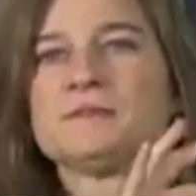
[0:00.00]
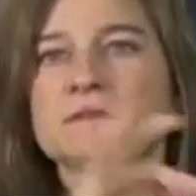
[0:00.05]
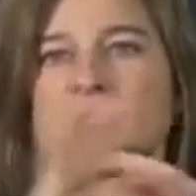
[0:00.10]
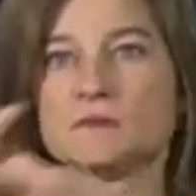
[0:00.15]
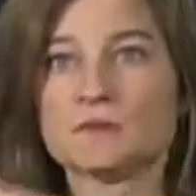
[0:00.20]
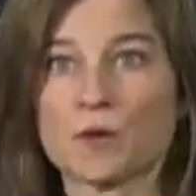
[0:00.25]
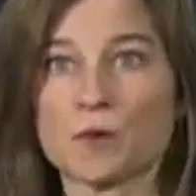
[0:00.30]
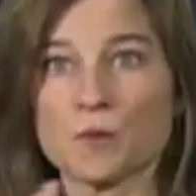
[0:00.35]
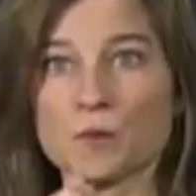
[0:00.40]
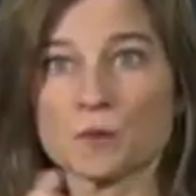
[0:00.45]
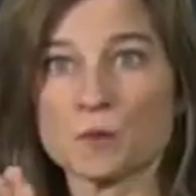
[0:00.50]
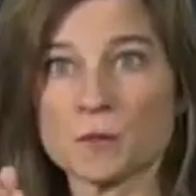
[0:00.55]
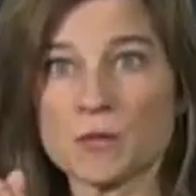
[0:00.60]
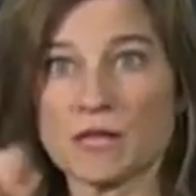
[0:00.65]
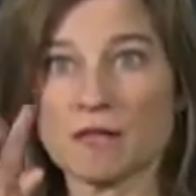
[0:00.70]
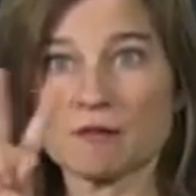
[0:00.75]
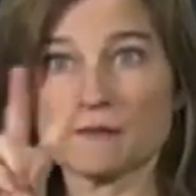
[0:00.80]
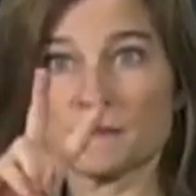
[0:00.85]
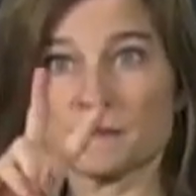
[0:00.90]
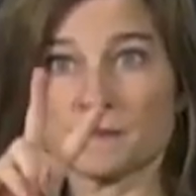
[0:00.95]
The
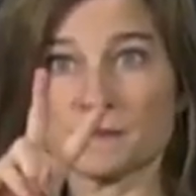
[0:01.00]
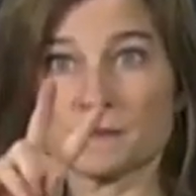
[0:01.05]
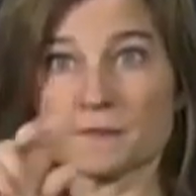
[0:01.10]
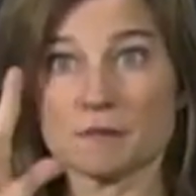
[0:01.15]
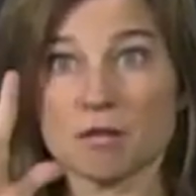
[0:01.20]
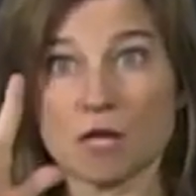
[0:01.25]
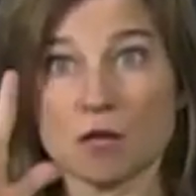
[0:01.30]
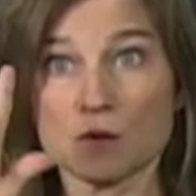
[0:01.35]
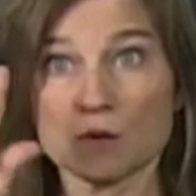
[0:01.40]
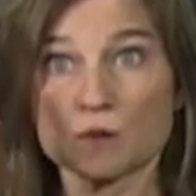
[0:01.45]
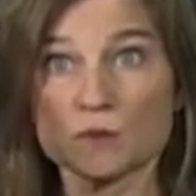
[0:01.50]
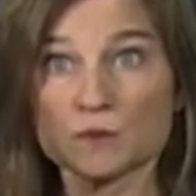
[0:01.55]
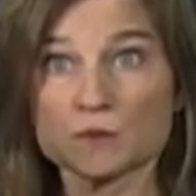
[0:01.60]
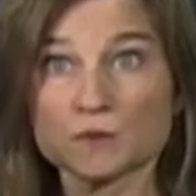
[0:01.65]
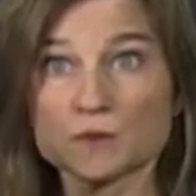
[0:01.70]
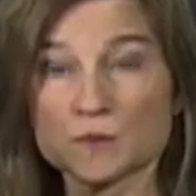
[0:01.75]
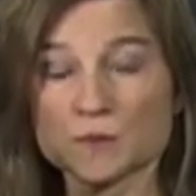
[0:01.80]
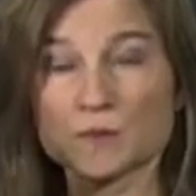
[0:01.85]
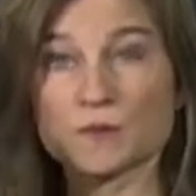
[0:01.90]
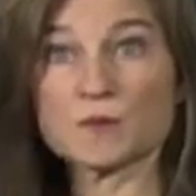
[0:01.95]
event was
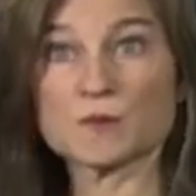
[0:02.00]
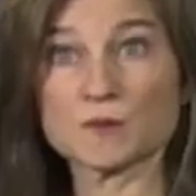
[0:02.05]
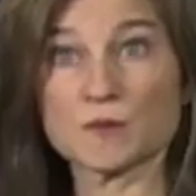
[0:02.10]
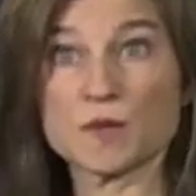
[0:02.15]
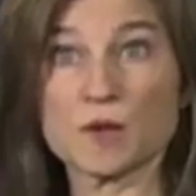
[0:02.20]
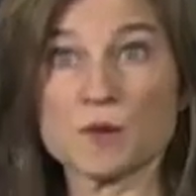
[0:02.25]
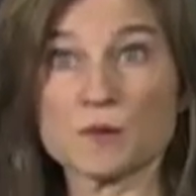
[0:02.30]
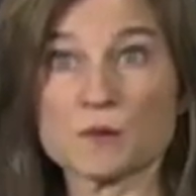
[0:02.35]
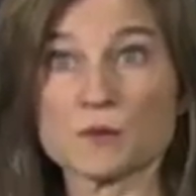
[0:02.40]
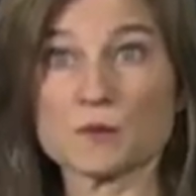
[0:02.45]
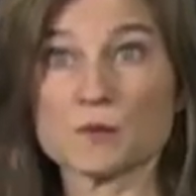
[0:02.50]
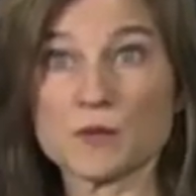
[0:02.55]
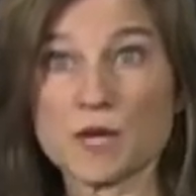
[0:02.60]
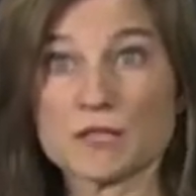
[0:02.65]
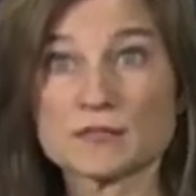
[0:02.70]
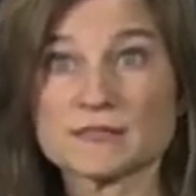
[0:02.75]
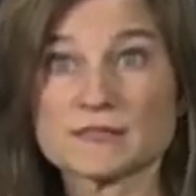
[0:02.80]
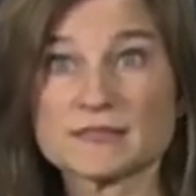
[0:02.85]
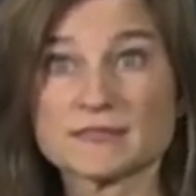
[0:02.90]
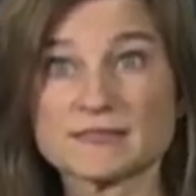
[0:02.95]
organized
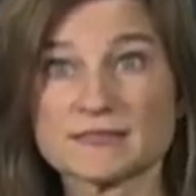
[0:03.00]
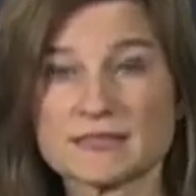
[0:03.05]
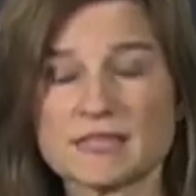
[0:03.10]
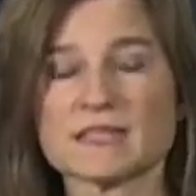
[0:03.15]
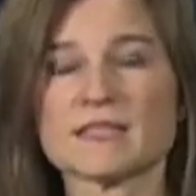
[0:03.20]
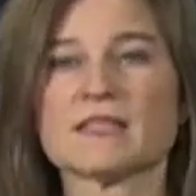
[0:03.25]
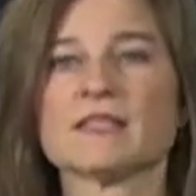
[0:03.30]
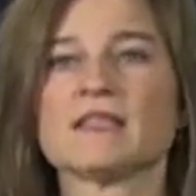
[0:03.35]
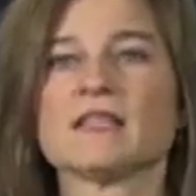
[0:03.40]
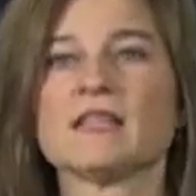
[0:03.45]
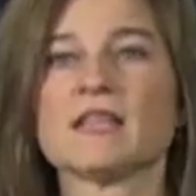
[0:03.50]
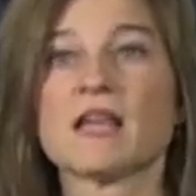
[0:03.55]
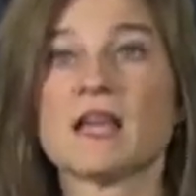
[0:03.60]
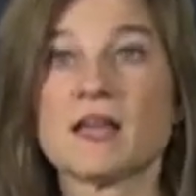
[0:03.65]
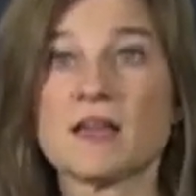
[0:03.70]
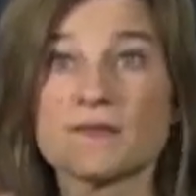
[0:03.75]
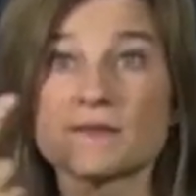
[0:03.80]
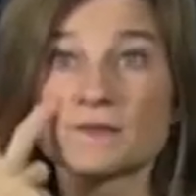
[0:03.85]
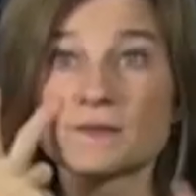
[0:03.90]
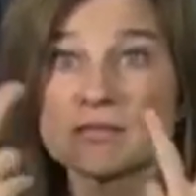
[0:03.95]
by
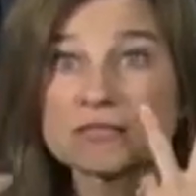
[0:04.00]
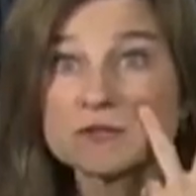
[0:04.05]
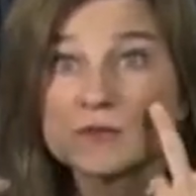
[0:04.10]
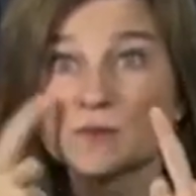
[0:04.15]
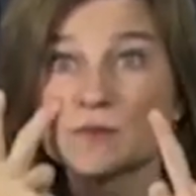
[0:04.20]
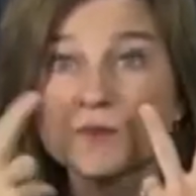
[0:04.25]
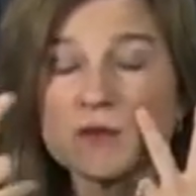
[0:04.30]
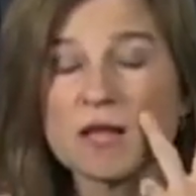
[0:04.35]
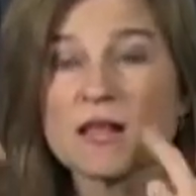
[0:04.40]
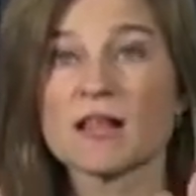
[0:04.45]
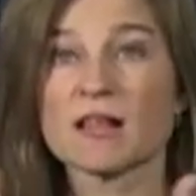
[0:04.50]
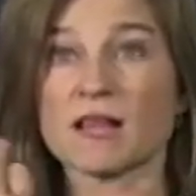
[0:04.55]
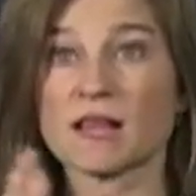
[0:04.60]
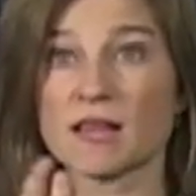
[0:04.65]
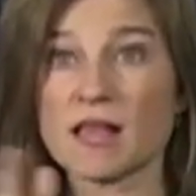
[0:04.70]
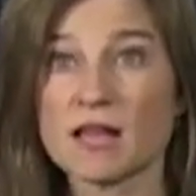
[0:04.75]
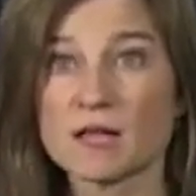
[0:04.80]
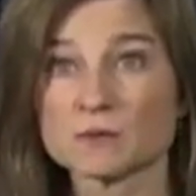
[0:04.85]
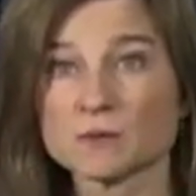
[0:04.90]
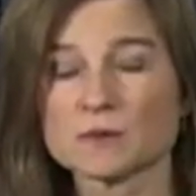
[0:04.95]
VL2 in
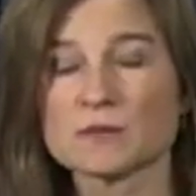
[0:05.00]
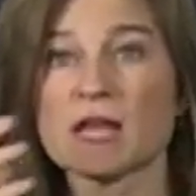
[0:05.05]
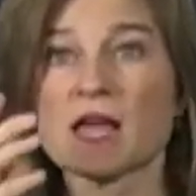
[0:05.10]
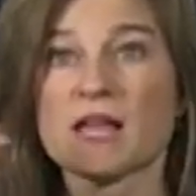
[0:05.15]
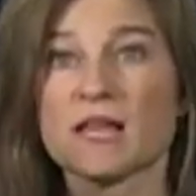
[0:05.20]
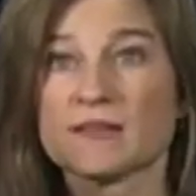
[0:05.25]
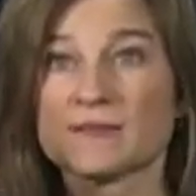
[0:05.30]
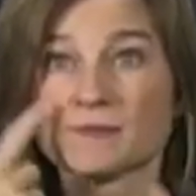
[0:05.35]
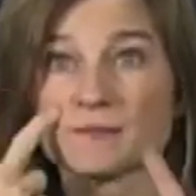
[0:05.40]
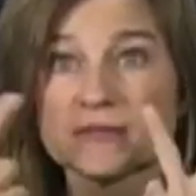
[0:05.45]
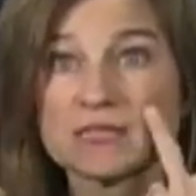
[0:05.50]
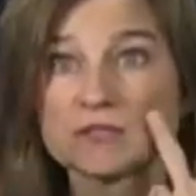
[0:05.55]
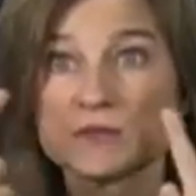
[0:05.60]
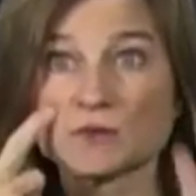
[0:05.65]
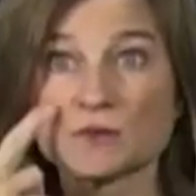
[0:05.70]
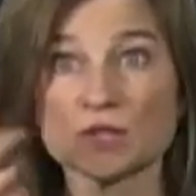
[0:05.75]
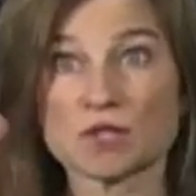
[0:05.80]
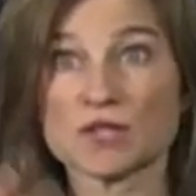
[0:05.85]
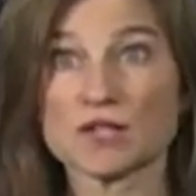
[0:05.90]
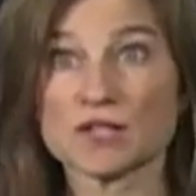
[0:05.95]
Washington, D.C.
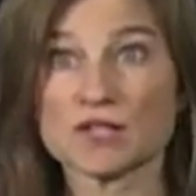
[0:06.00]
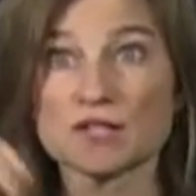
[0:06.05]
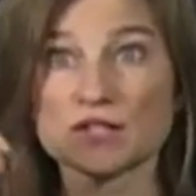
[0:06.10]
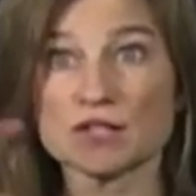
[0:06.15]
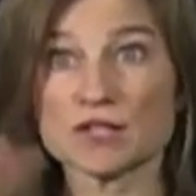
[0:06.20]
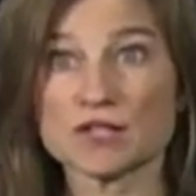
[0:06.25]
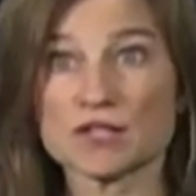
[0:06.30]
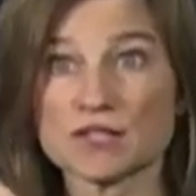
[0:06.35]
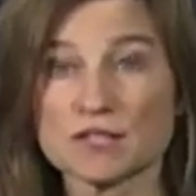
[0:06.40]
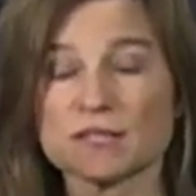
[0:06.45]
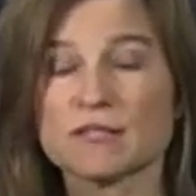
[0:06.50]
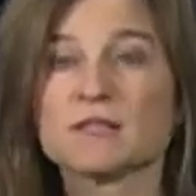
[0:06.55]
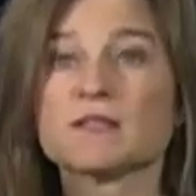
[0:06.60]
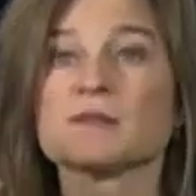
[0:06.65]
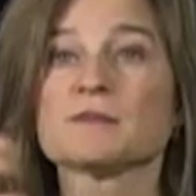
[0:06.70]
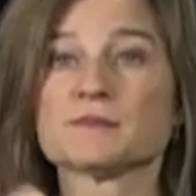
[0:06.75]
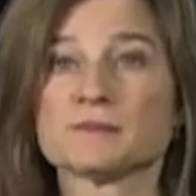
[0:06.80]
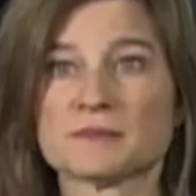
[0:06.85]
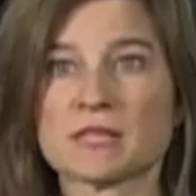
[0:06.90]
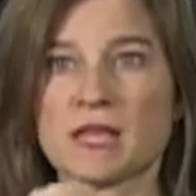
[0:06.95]
VL2 is the Visual
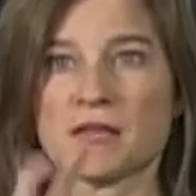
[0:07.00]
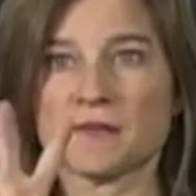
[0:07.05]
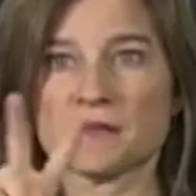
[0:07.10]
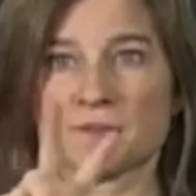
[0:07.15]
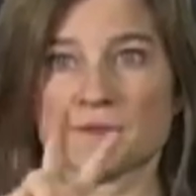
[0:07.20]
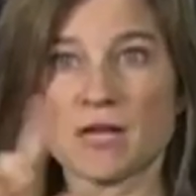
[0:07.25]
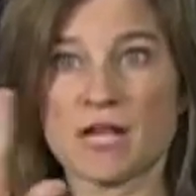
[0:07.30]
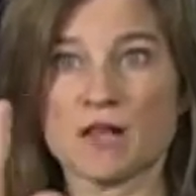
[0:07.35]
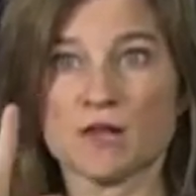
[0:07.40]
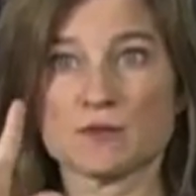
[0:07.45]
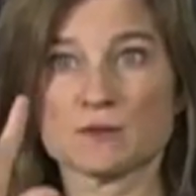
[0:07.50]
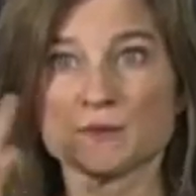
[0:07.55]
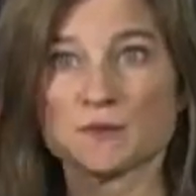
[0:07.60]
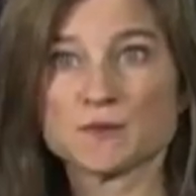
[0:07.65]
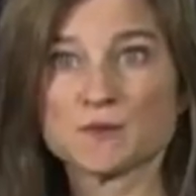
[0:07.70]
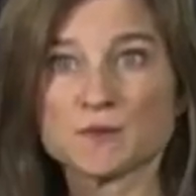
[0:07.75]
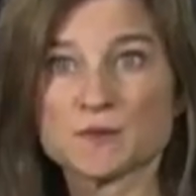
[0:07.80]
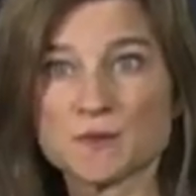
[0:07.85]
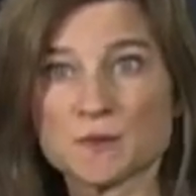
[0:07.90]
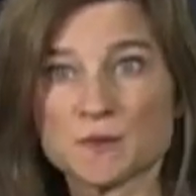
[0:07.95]
Language and Visual
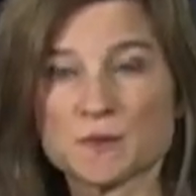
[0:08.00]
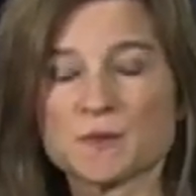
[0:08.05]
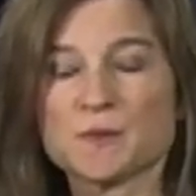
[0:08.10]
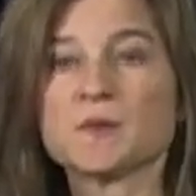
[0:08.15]
Learning